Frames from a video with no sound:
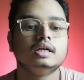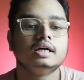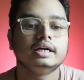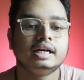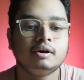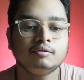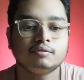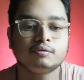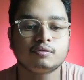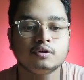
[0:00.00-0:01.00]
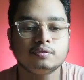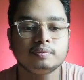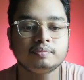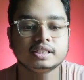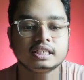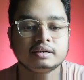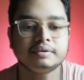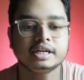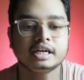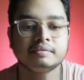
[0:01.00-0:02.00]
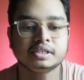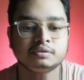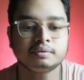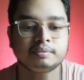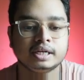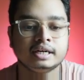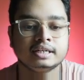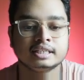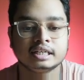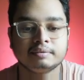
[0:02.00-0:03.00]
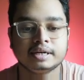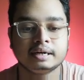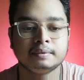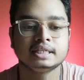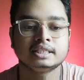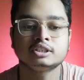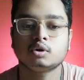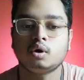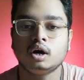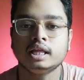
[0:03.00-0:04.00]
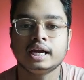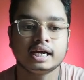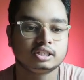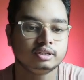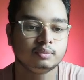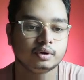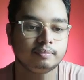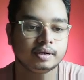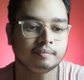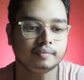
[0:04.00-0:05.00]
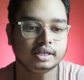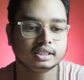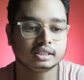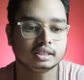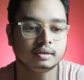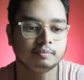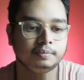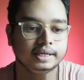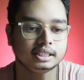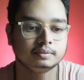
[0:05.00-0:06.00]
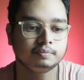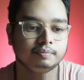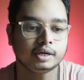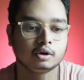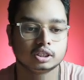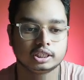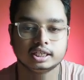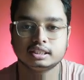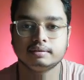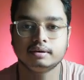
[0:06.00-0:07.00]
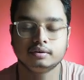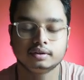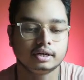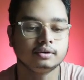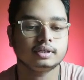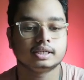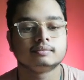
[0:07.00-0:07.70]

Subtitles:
Now 450 centimeter inverse to 1500 centimeter inverse, this is all are actually wave numbers. Please be cautious about that. Okay.